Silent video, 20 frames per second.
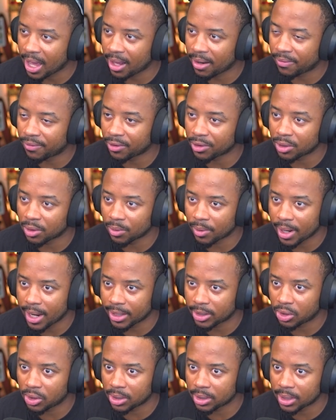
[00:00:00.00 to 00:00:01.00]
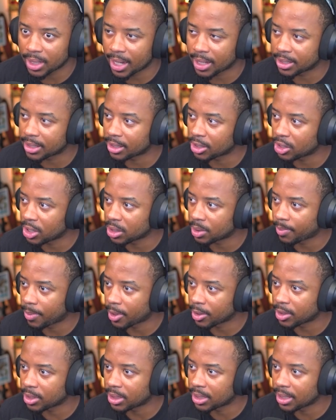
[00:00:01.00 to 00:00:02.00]
for directions, I suggest
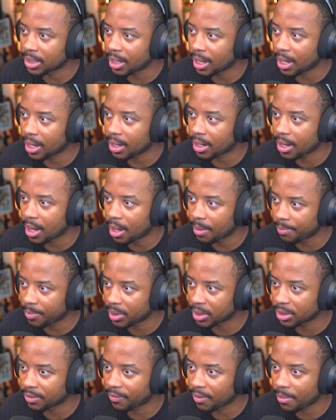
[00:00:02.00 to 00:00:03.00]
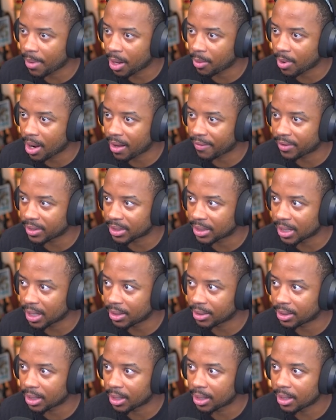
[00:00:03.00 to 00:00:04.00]
purchasing a compass for my wife
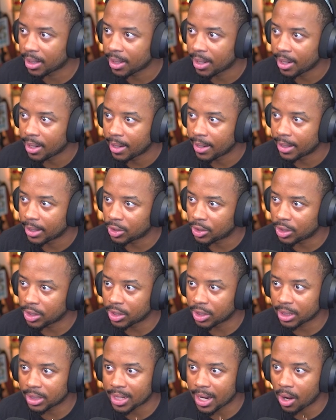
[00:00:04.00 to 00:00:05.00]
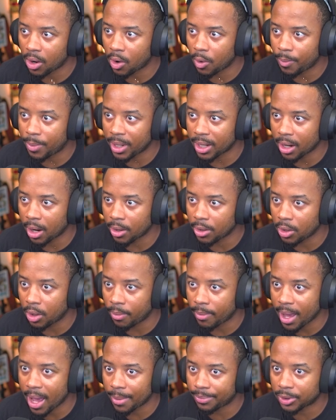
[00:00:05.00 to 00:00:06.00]
Izelda. She's just now opening our new
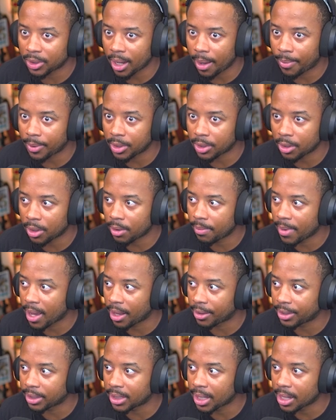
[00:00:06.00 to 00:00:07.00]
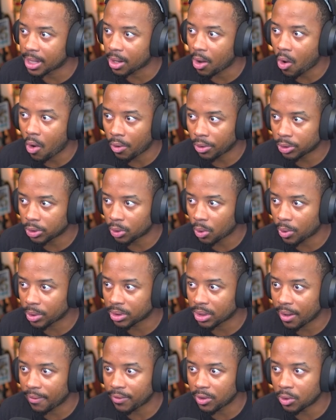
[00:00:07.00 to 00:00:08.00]
map shop in Dirtmouth, selling all
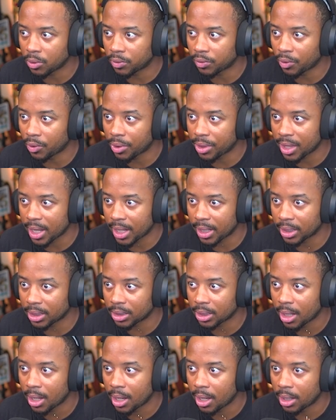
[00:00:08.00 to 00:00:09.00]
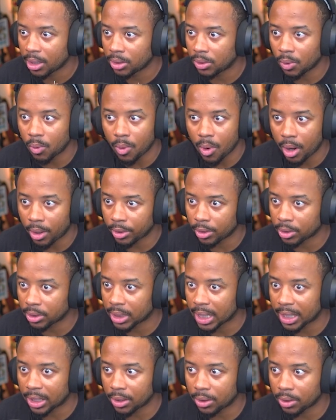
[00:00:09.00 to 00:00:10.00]
sorts of useful things to
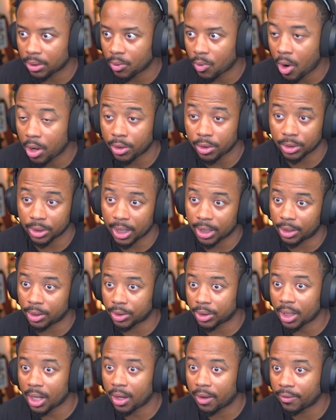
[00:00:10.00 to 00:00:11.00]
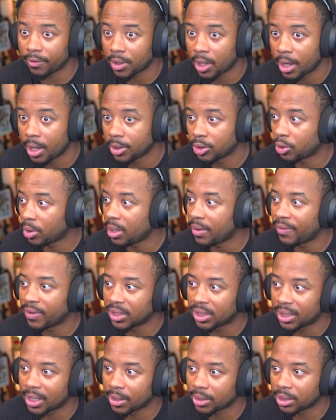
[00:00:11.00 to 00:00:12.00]
wanderers like yourself. She'll
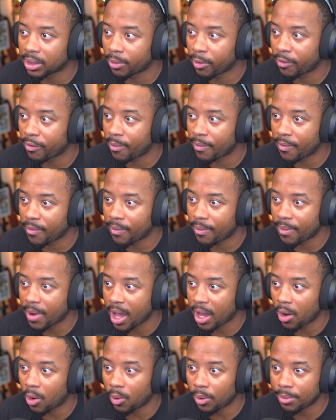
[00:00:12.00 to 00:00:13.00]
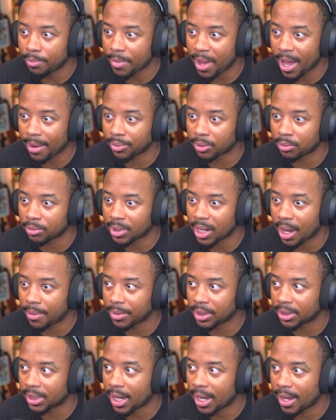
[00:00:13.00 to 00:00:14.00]
even sell some of my old maps from time
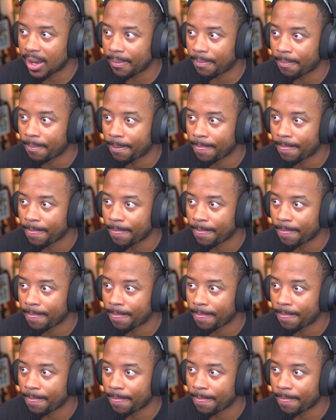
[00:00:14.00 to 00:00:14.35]
to time.